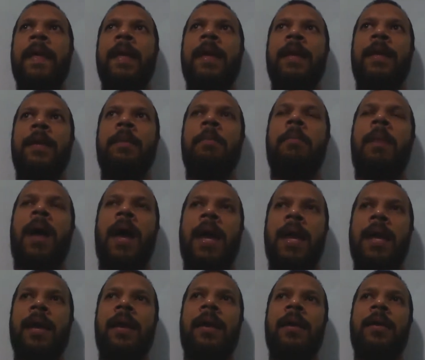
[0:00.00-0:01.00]
you're
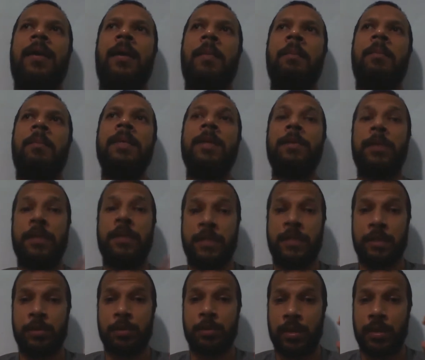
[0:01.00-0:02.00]
buying a company with
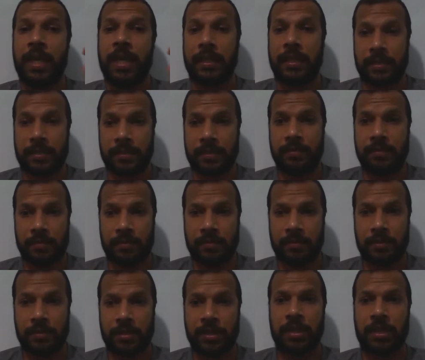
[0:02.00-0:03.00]
zero debt.
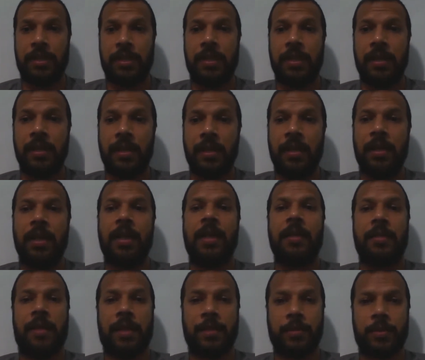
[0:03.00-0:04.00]
Jahil,
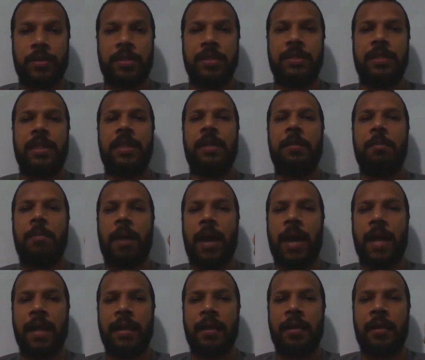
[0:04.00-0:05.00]
that's what you're saying. You're
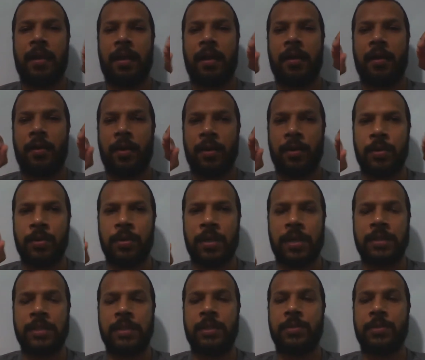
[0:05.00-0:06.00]
buying an
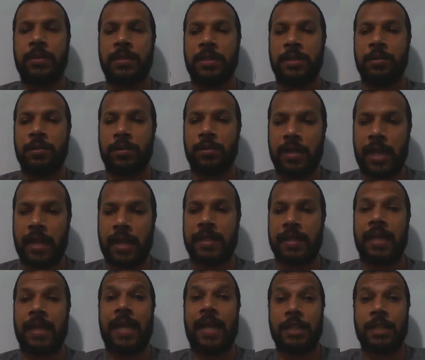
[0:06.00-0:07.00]
organization with zero debt,
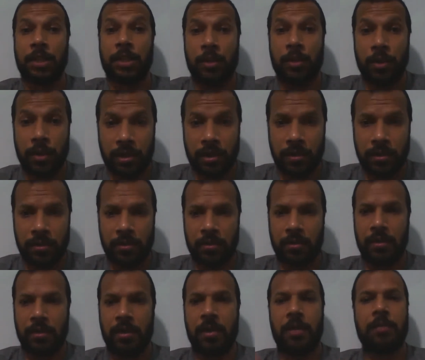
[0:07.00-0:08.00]
and that's good.
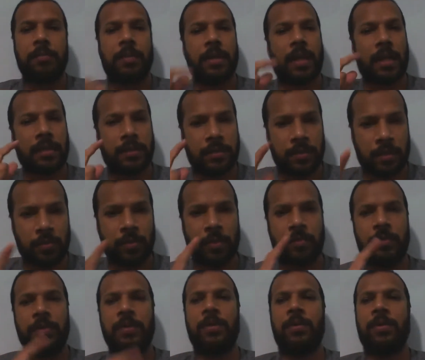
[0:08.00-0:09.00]
But that's not
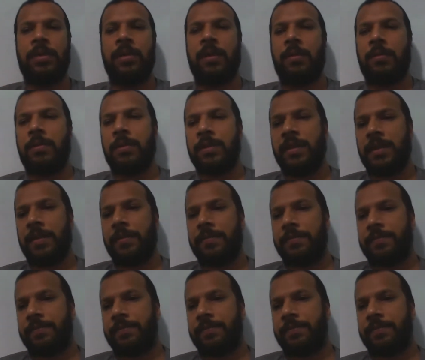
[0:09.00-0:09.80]
what we're talking about here.